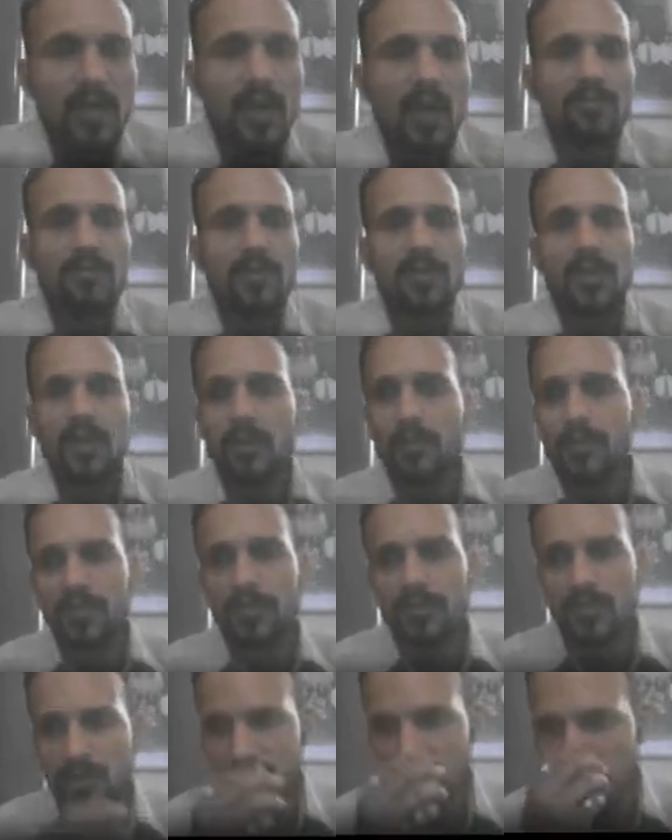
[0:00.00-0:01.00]
After the
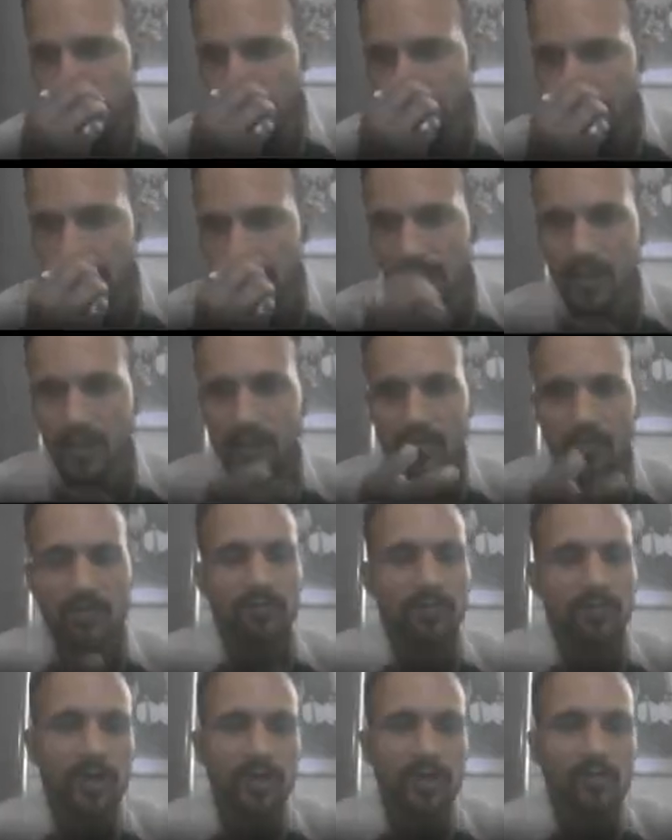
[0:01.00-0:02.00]
completion of that practical, you will
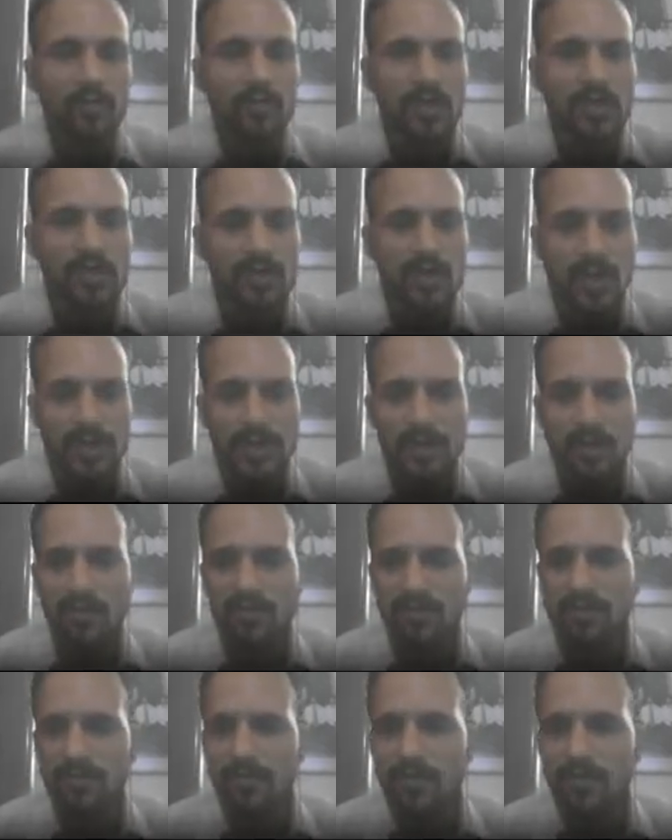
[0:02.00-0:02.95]
find out this kind of.